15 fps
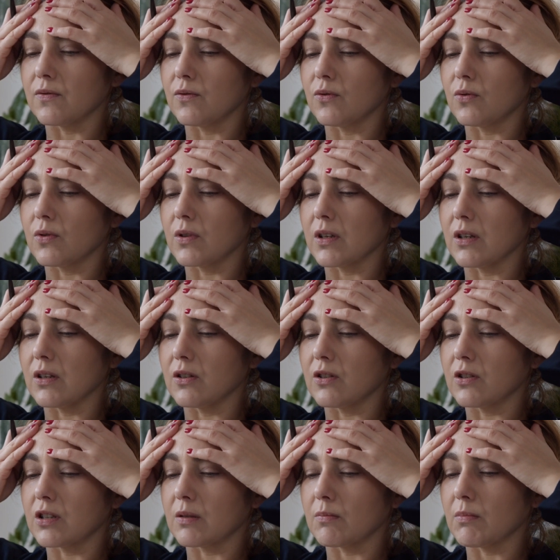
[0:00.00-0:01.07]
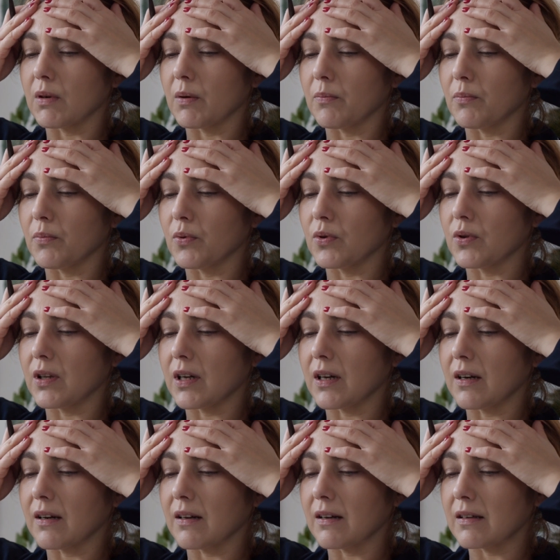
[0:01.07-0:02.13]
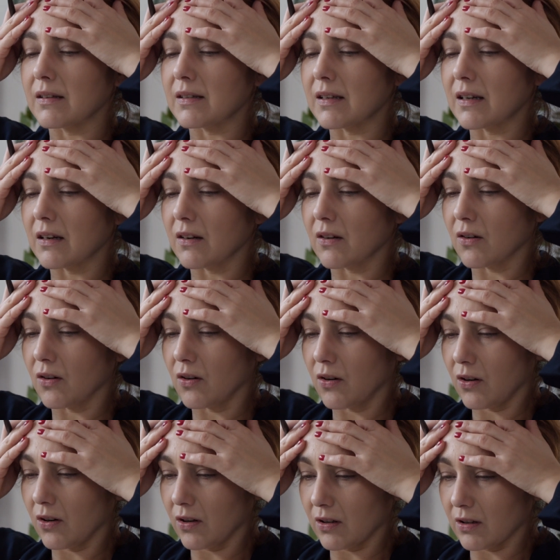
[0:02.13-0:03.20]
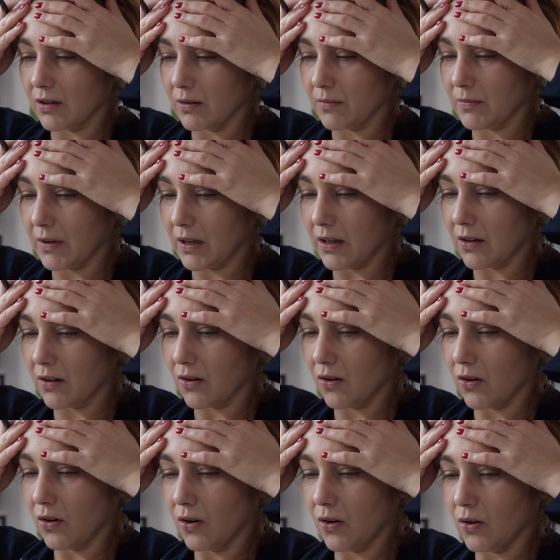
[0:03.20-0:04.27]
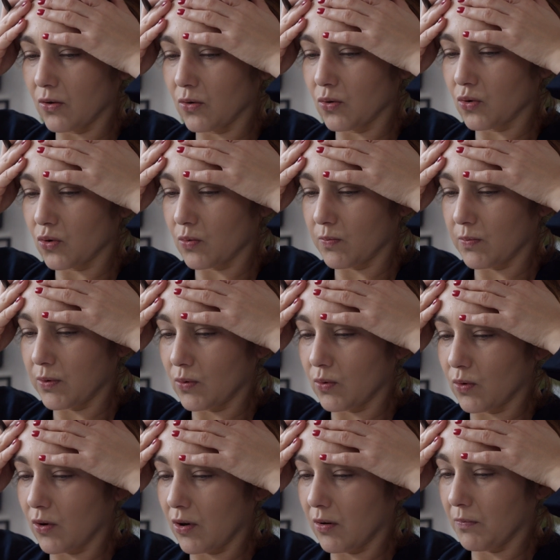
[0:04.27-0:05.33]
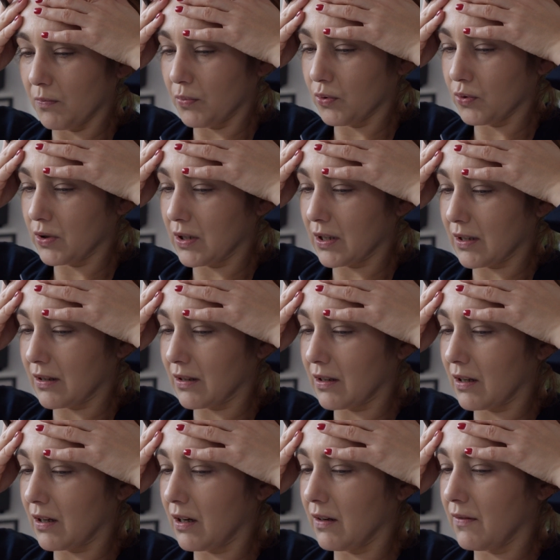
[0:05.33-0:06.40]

physical impact, there is the financial, social, and mental toll on persons